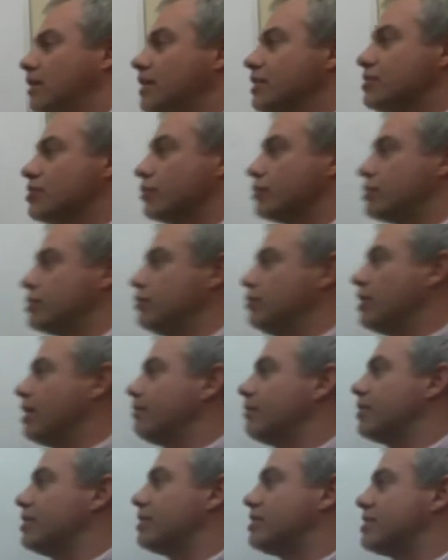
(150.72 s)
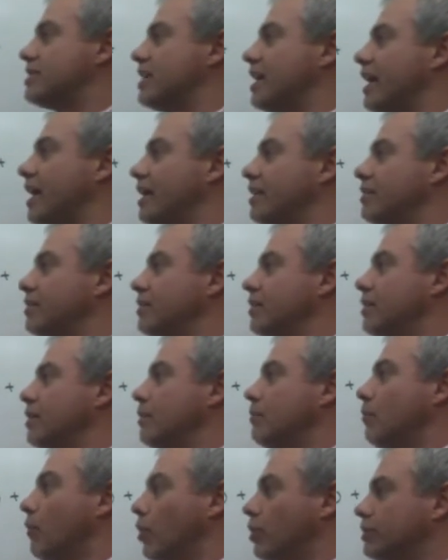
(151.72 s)
So two numbers that
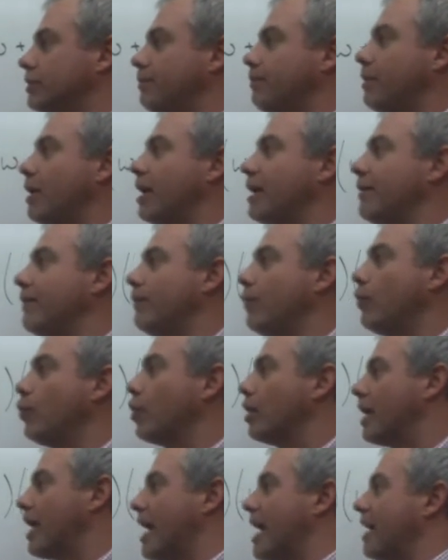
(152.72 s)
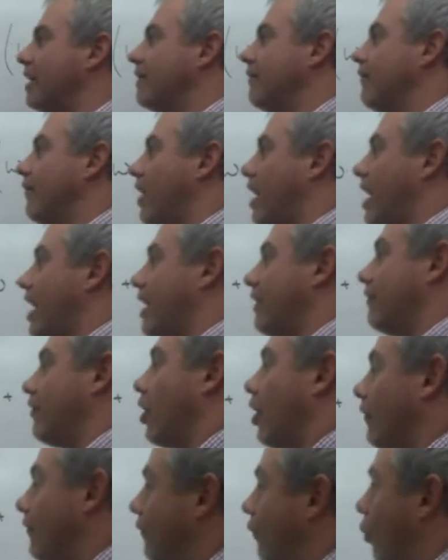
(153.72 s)
multiply to 4 and add to 5
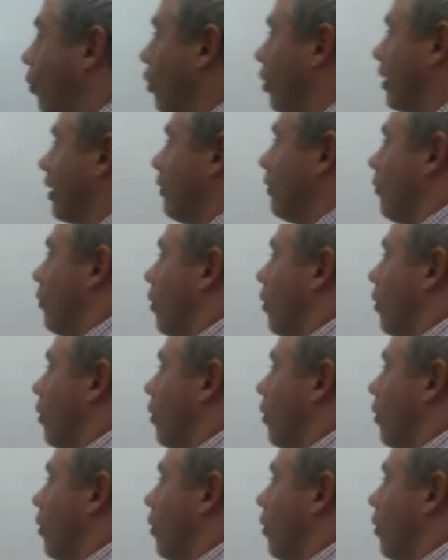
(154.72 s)
are 4 and